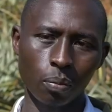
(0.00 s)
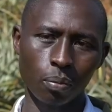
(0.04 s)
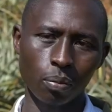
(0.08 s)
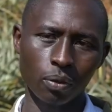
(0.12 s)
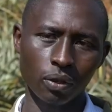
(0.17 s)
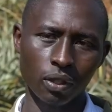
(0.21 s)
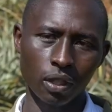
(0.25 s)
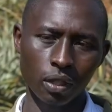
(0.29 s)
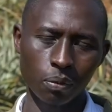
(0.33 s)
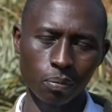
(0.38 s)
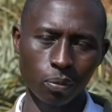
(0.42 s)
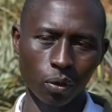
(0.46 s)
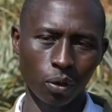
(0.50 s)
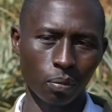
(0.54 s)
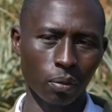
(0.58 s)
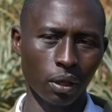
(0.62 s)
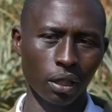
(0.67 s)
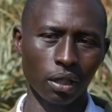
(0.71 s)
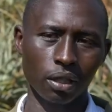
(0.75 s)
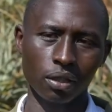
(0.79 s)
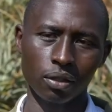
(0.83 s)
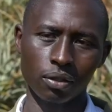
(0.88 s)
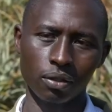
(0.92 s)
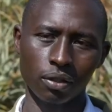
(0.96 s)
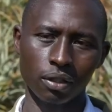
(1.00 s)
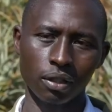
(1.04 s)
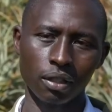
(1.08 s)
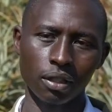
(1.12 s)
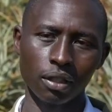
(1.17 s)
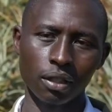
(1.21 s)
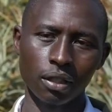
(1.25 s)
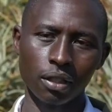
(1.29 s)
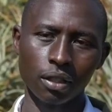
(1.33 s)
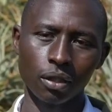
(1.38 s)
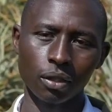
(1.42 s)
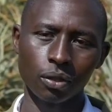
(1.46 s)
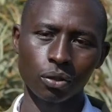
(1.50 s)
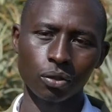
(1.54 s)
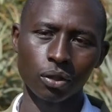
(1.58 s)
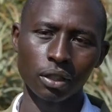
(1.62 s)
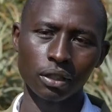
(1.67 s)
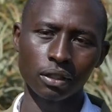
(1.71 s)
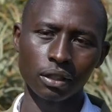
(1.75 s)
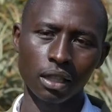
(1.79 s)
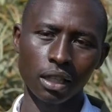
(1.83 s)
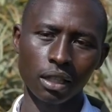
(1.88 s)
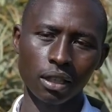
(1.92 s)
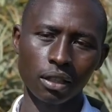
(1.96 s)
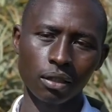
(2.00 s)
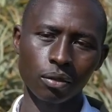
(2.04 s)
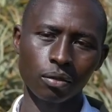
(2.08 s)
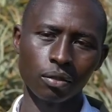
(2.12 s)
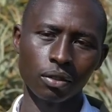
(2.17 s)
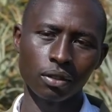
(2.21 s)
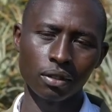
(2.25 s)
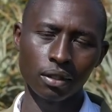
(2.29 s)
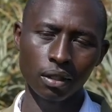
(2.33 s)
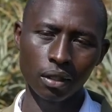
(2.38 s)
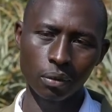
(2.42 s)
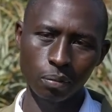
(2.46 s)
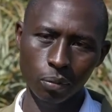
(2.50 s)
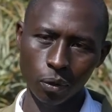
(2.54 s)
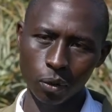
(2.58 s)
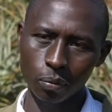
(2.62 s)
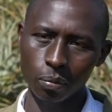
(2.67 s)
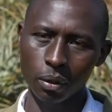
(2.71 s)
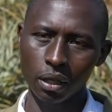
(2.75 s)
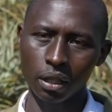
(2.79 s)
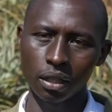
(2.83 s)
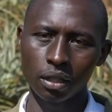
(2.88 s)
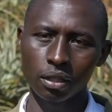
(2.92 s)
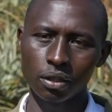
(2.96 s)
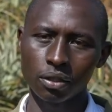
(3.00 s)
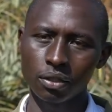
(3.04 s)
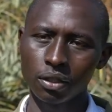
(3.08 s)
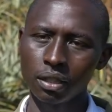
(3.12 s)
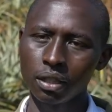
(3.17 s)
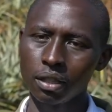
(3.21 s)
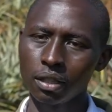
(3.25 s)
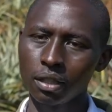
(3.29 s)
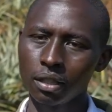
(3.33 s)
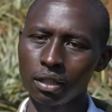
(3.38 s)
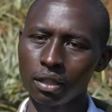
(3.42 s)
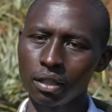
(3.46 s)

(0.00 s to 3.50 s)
seed propagation. So I started with seed propagation.